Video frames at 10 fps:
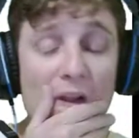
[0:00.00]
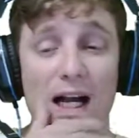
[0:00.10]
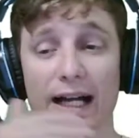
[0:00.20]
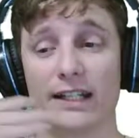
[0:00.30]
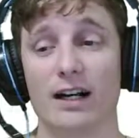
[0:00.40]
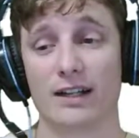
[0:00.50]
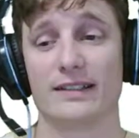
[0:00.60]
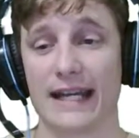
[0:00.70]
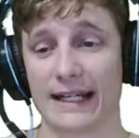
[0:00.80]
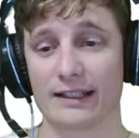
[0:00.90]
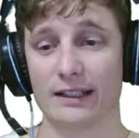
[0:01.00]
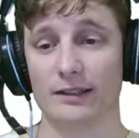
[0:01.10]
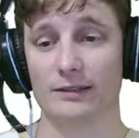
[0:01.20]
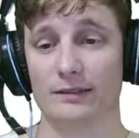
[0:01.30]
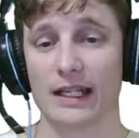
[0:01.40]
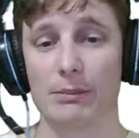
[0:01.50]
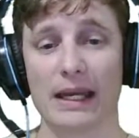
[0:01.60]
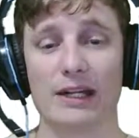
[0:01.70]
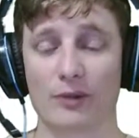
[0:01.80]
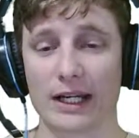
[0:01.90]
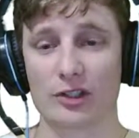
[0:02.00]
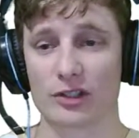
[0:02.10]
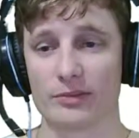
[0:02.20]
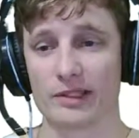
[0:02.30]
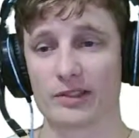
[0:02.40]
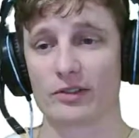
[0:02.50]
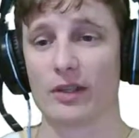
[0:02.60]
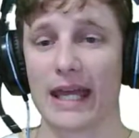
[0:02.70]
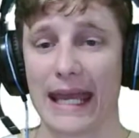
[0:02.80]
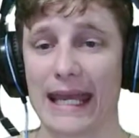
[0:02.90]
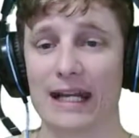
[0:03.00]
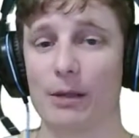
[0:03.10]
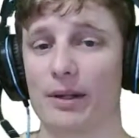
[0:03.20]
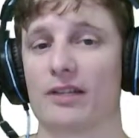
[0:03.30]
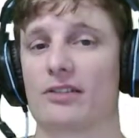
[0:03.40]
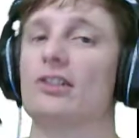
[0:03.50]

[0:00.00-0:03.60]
I contacted and made arrangements to the Hague Apostille